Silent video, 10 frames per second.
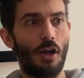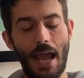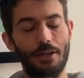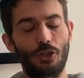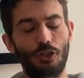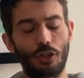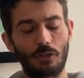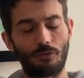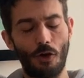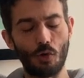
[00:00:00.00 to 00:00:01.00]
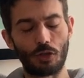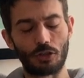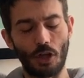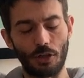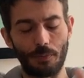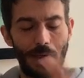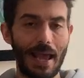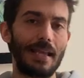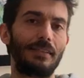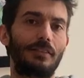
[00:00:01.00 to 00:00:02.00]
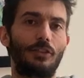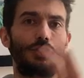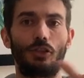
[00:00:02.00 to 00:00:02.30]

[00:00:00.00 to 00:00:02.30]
And you're just focused on the pace and you're